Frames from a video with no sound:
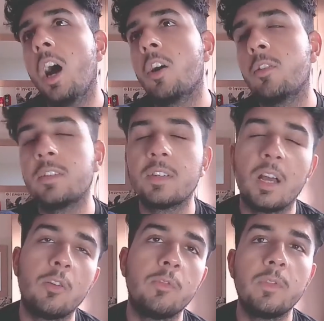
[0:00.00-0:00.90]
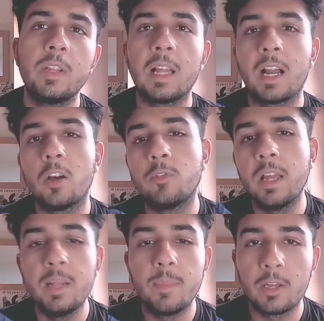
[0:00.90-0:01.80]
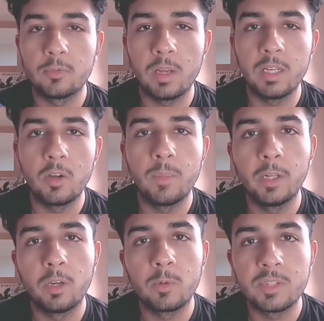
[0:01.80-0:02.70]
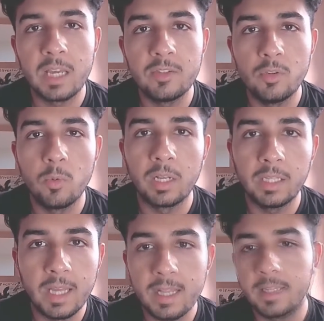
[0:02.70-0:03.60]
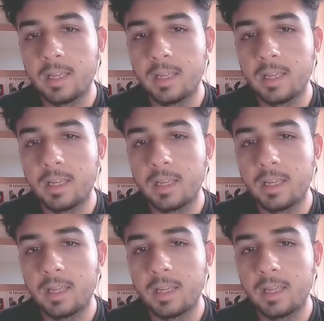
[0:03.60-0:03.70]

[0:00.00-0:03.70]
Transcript: like 180 pounds right now, depending on what size you want to get.